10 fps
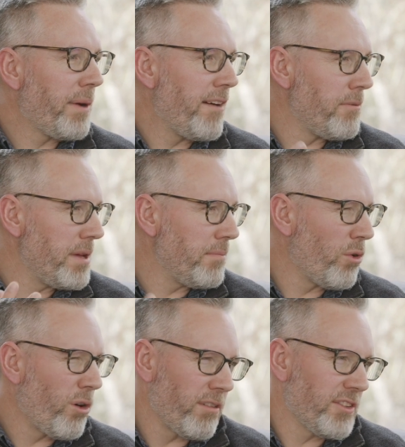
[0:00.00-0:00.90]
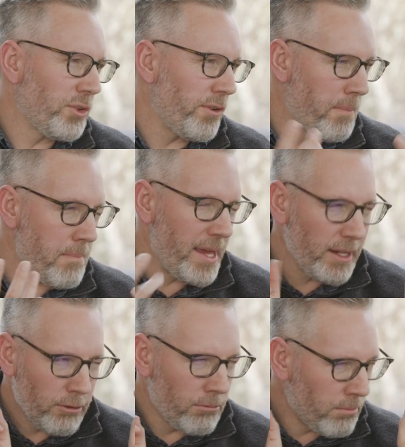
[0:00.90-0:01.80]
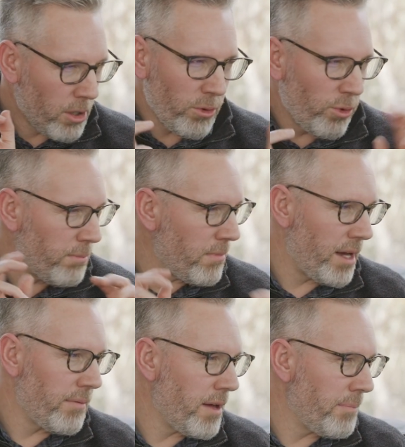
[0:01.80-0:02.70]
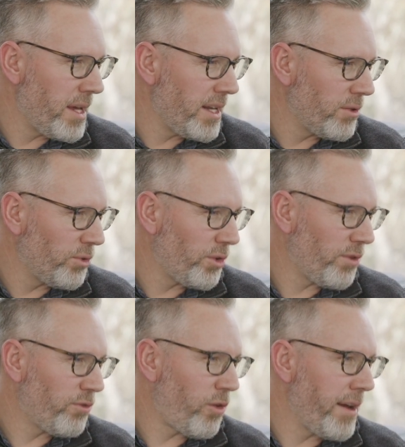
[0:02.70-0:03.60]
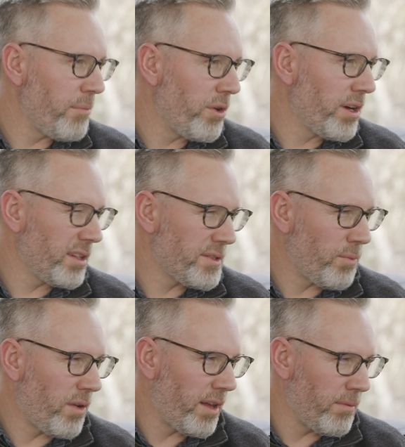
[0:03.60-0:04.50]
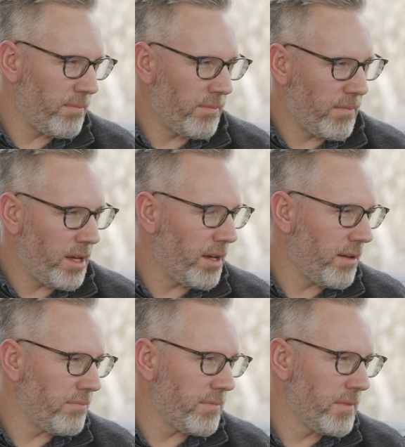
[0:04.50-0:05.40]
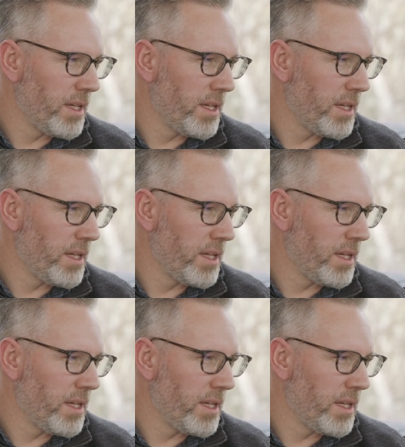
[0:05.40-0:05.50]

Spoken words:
have a bit more of a sort of a medical model, a medical sort of framework. That's why the